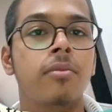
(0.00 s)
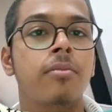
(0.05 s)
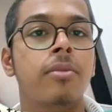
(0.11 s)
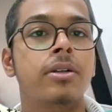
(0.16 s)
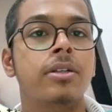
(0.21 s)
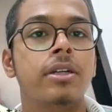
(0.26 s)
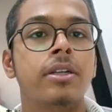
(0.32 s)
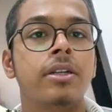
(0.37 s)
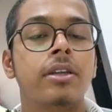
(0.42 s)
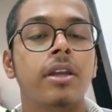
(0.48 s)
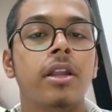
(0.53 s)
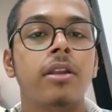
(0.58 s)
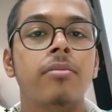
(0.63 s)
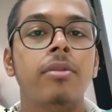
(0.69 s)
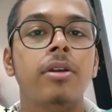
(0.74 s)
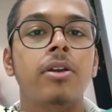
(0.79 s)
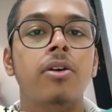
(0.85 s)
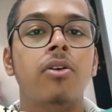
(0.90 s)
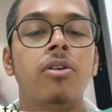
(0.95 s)
but it
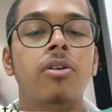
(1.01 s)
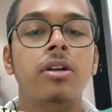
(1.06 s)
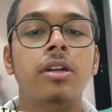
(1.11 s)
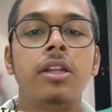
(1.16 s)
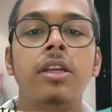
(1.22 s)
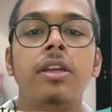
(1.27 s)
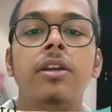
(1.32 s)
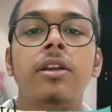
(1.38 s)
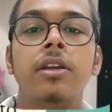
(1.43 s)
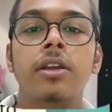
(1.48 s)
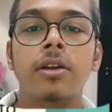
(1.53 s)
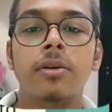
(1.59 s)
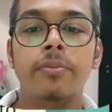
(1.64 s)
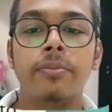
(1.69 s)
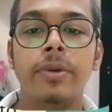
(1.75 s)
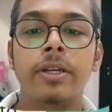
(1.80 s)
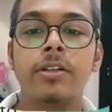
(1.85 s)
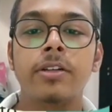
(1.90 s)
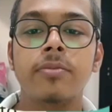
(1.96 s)
can be only
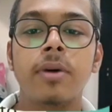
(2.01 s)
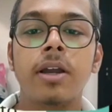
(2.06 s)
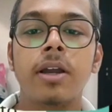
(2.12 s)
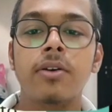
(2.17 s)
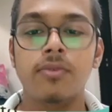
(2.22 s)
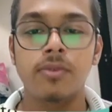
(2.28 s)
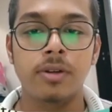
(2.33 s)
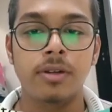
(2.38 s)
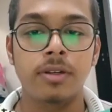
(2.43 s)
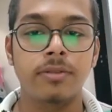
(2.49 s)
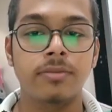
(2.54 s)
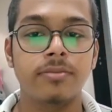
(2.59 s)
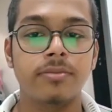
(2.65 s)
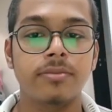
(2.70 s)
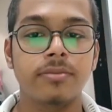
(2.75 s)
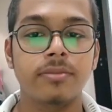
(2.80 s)
picked by one.